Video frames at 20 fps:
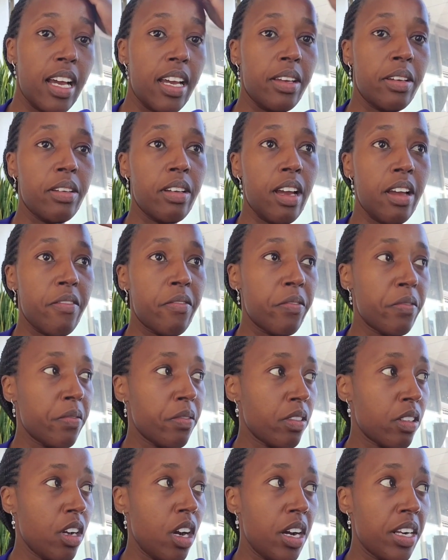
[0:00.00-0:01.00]
I
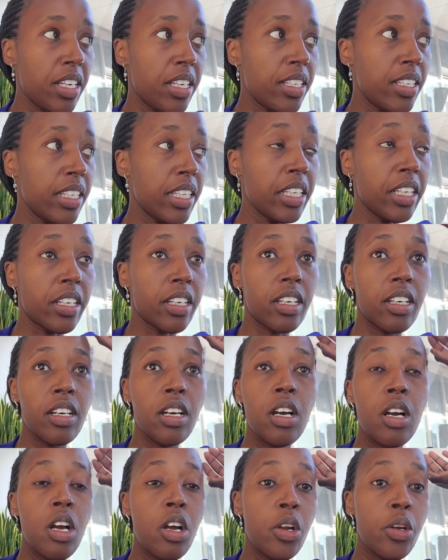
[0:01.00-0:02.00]
got in here,
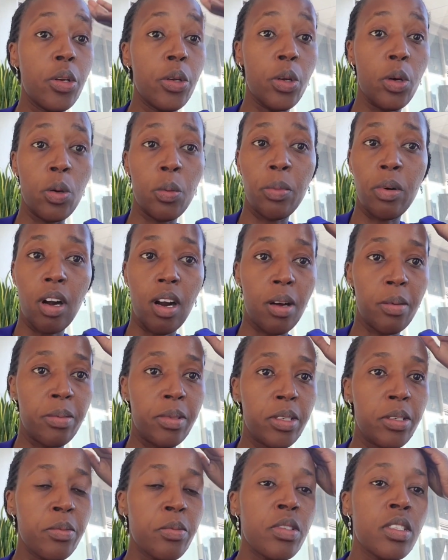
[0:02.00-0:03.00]
no
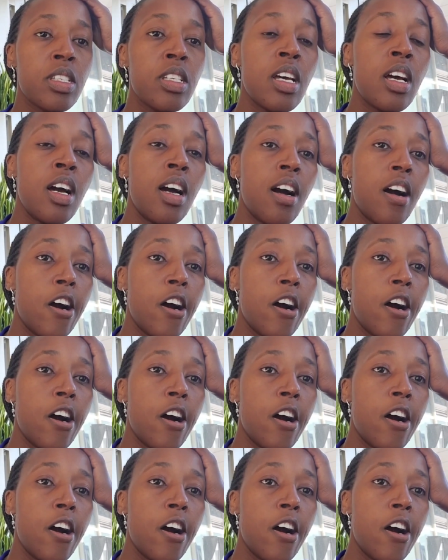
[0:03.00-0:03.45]
problems.